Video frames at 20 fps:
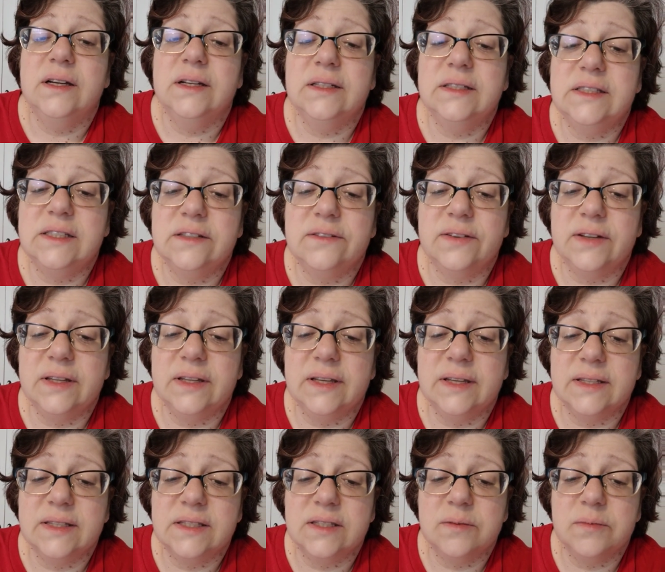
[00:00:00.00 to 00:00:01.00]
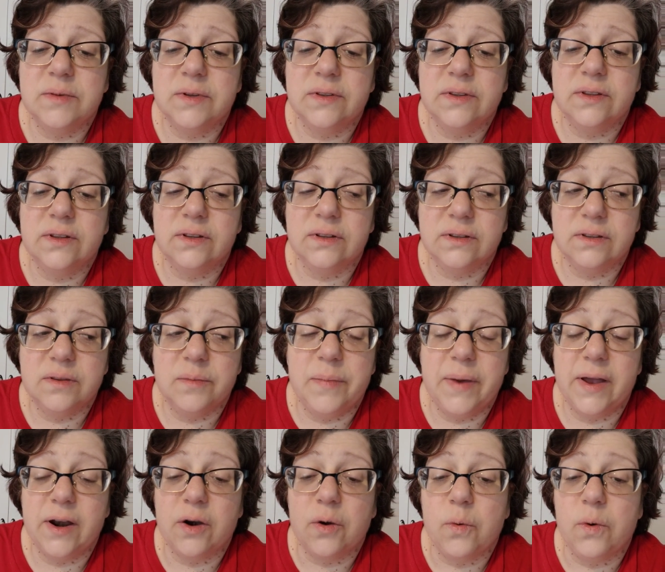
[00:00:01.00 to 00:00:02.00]
and see if I can get some of the
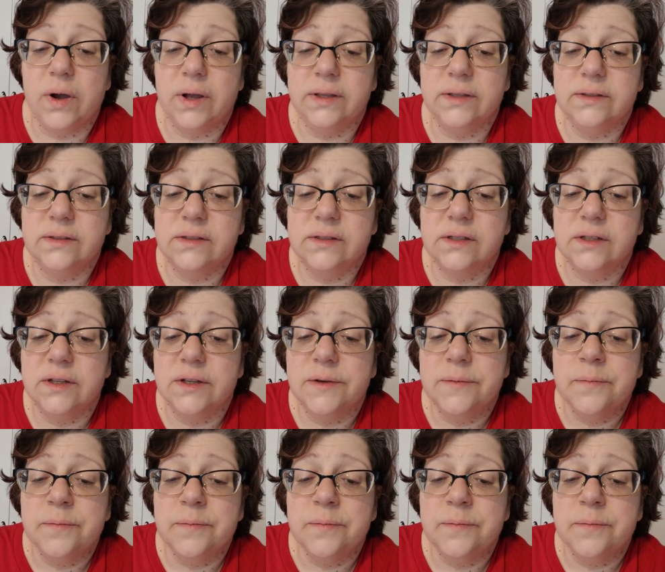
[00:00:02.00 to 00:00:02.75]
better ones.